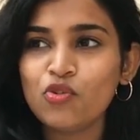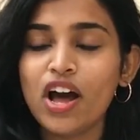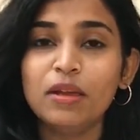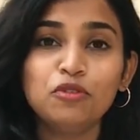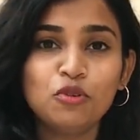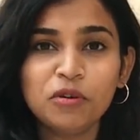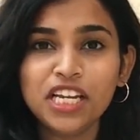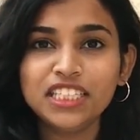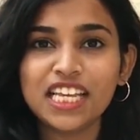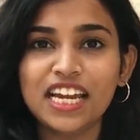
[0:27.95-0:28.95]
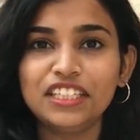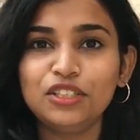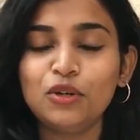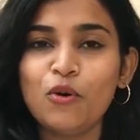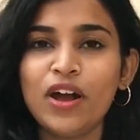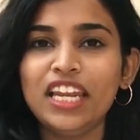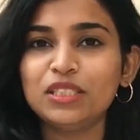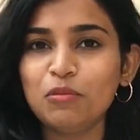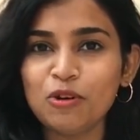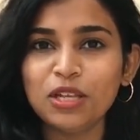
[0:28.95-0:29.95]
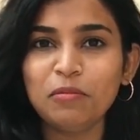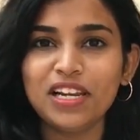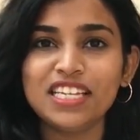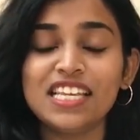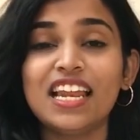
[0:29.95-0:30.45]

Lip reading: so I am super excited to go and explore the place,